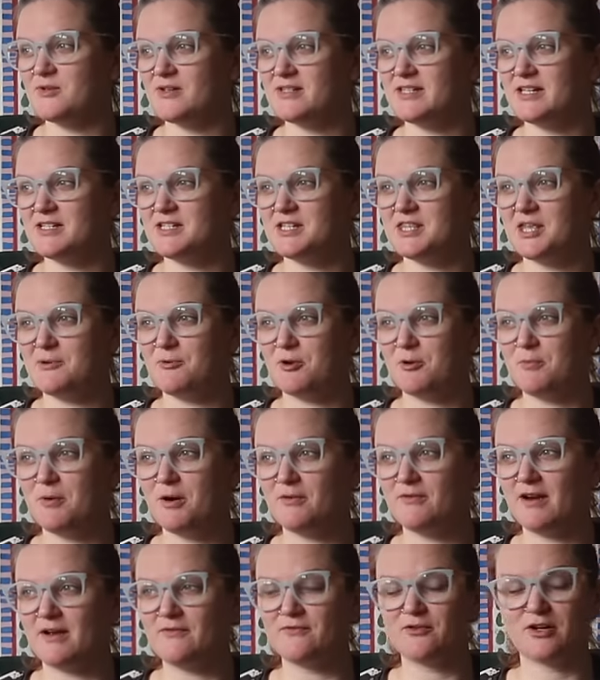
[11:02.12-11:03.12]
so I said, do they want to
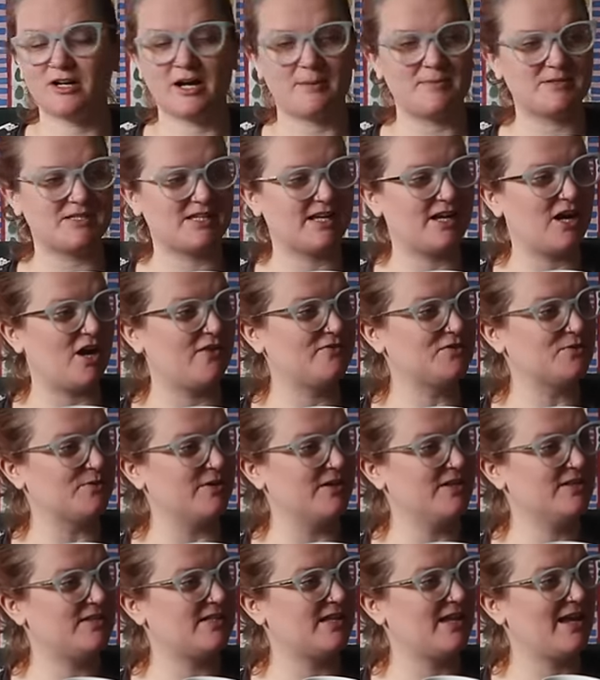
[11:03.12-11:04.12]
pop round for a cup of tea
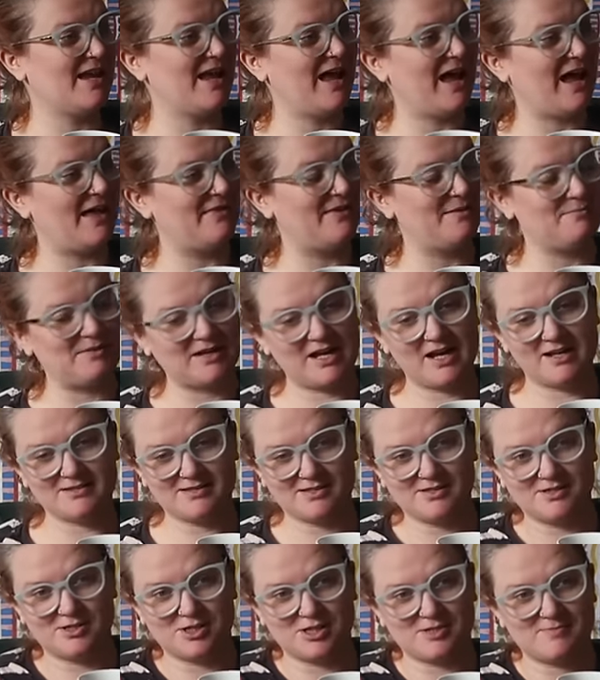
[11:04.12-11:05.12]
afterwards? And then my
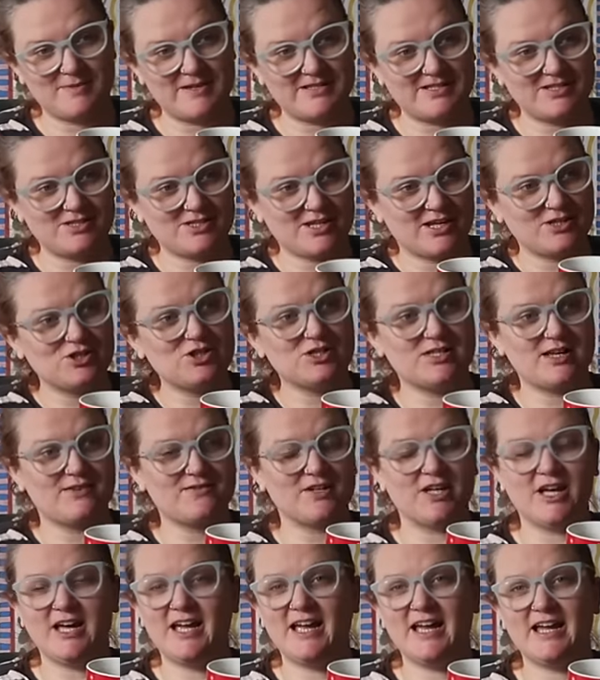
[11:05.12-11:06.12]
cousin's just messaged saying she's
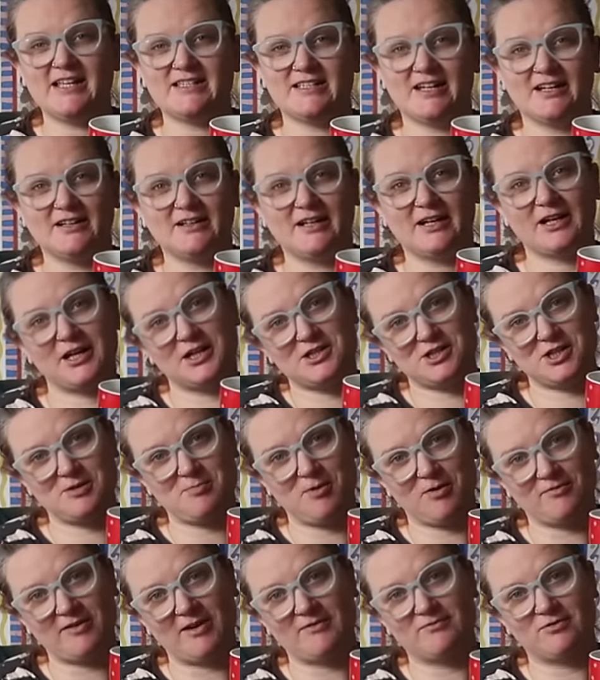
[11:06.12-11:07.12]
having her hair done, and can she
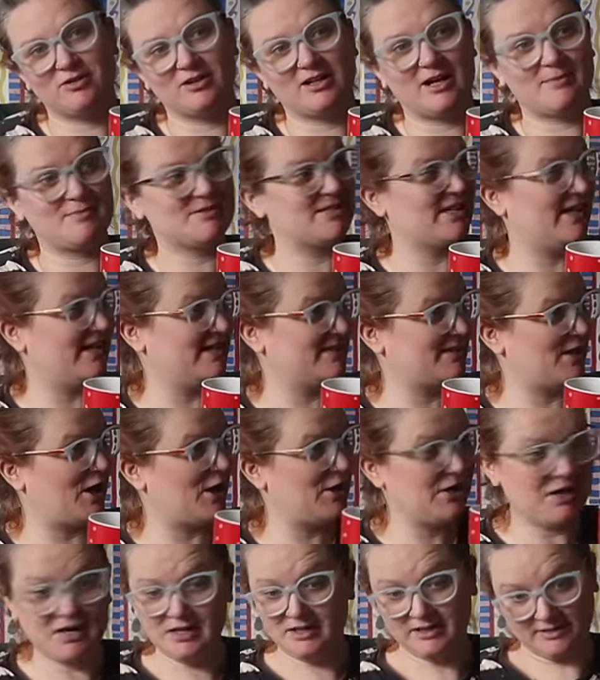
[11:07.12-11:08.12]
pop round for a cup of tea? So
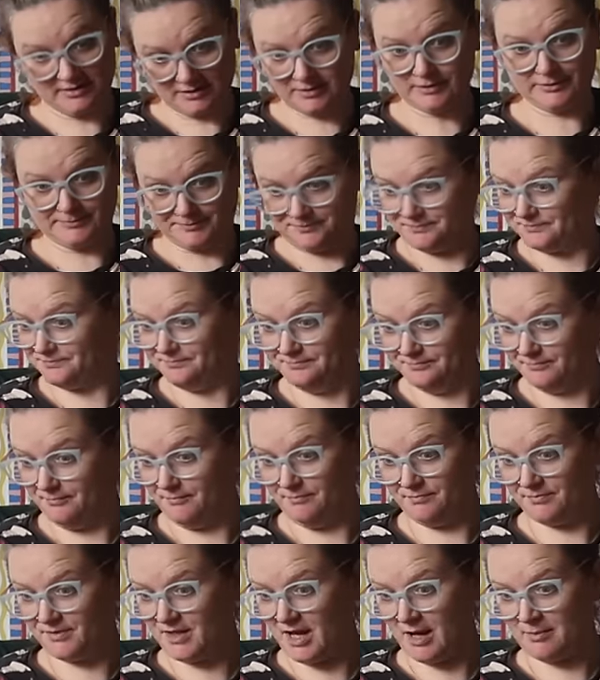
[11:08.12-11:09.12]
I'm
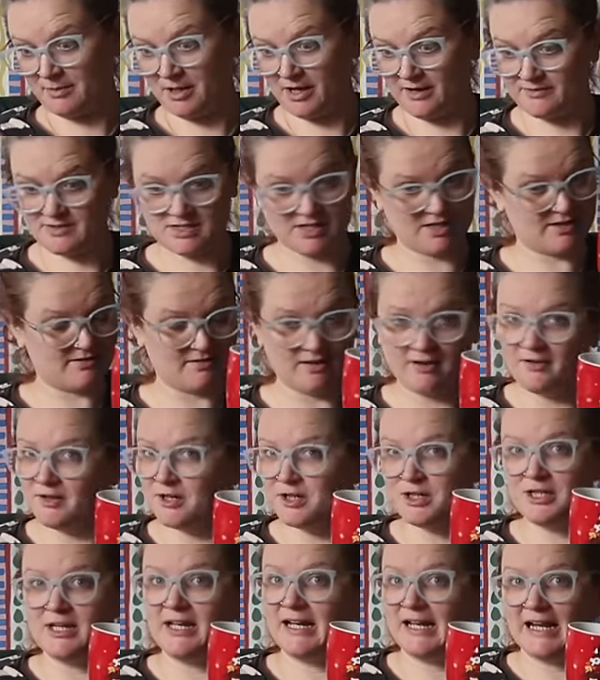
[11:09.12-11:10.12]
gonna have to
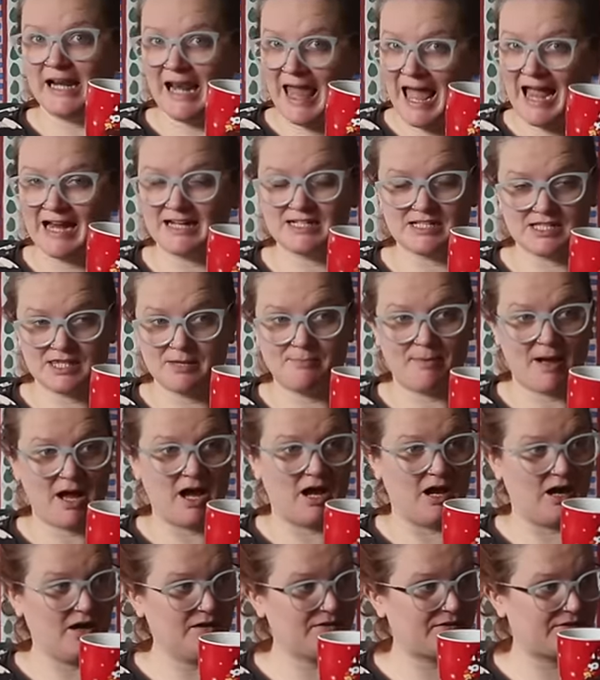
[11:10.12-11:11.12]
neglect the
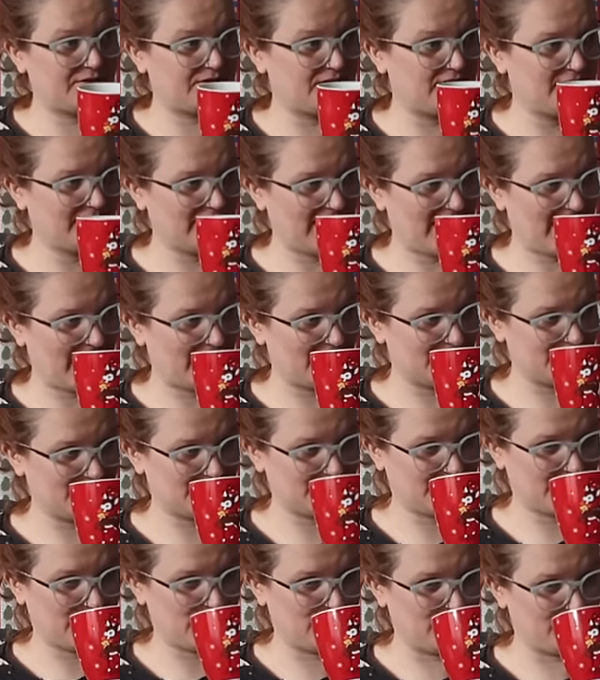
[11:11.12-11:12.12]
bath
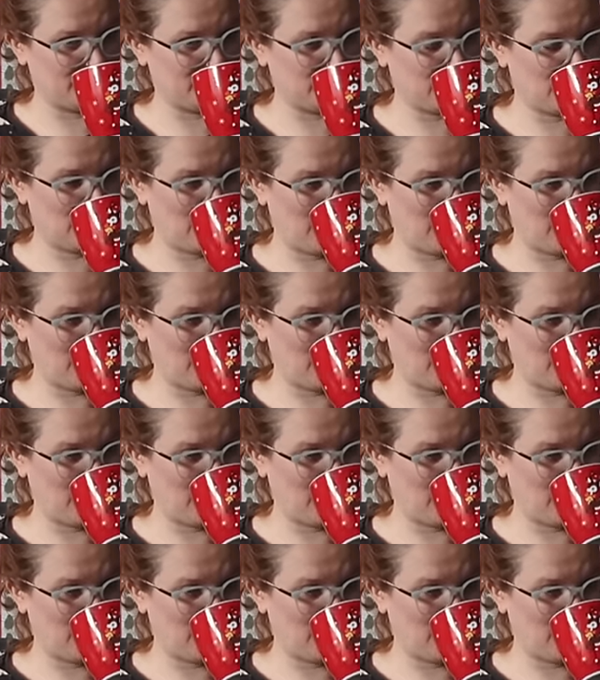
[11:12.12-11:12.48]
and um,